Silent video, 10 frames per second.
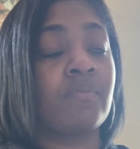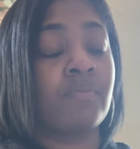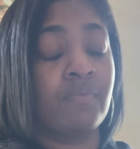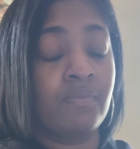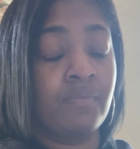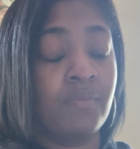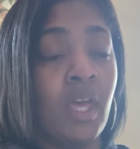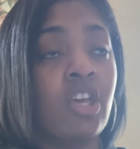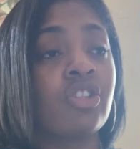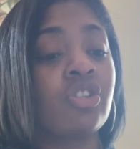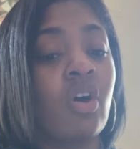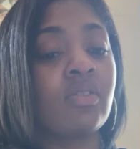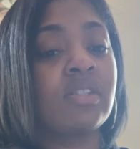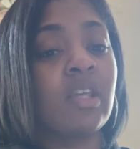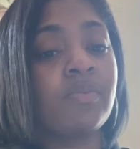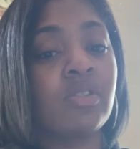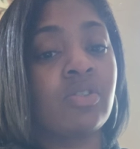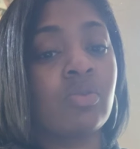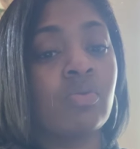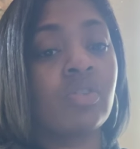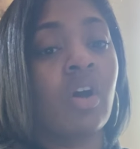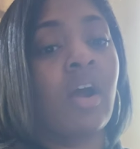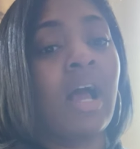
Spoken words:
Mm-hmm. Salt substitutes are